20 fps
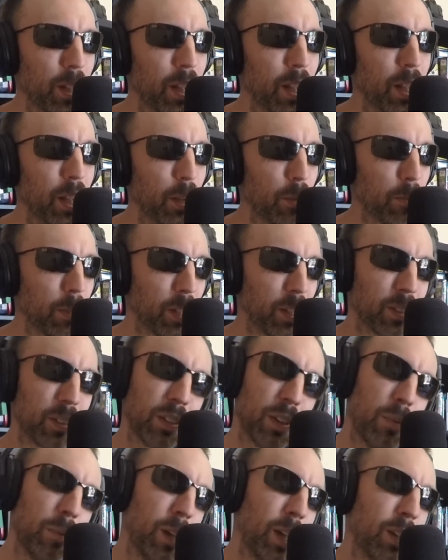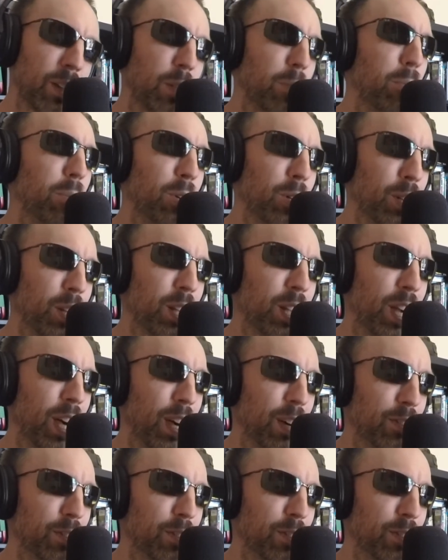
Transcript: but you pull it off.